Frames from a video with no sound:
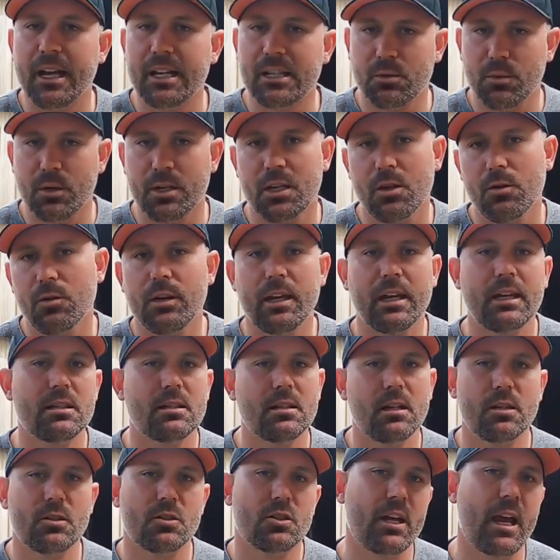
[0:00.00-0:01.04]
That's when you'd need
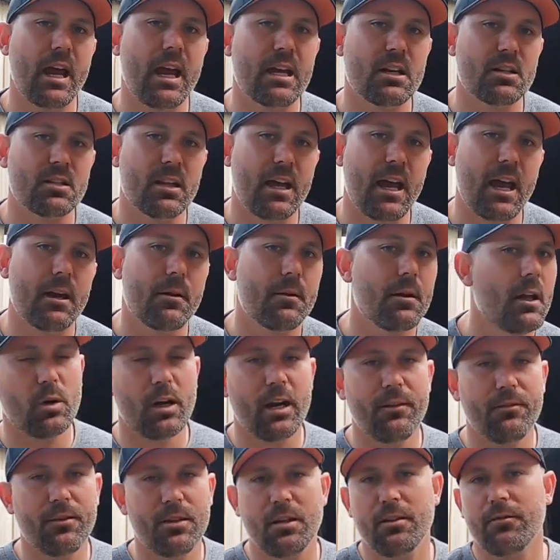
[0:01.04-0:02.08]
to change that.
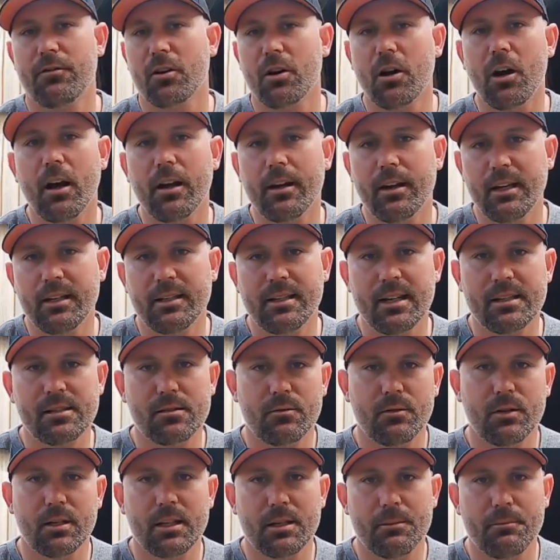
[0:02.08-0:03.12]
Whatever you've got, it
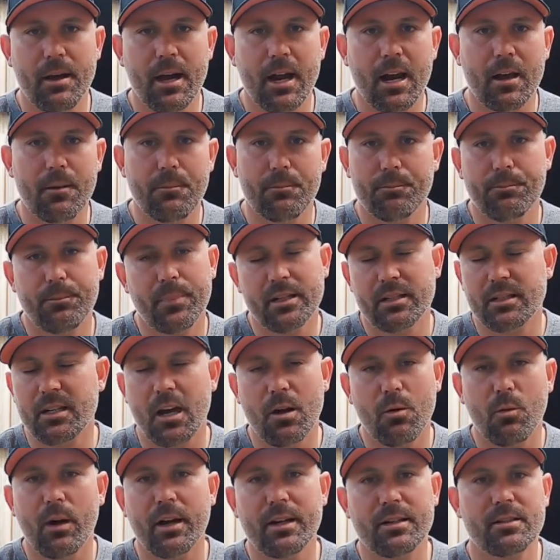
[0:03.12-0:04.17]
doesn't really matter, but
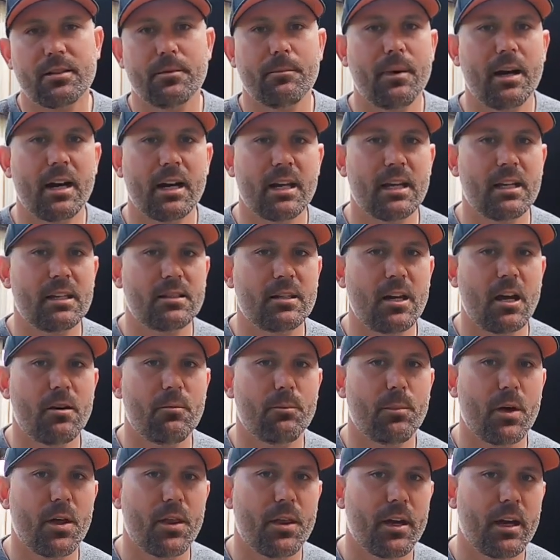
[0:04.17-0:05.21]
don't waste your money and
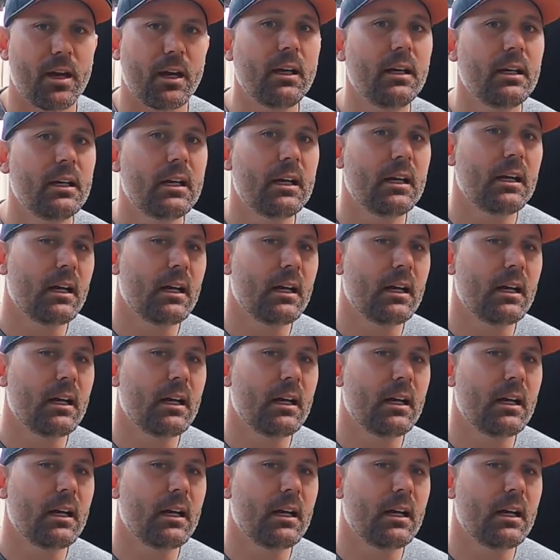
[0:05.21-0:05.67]
don't bother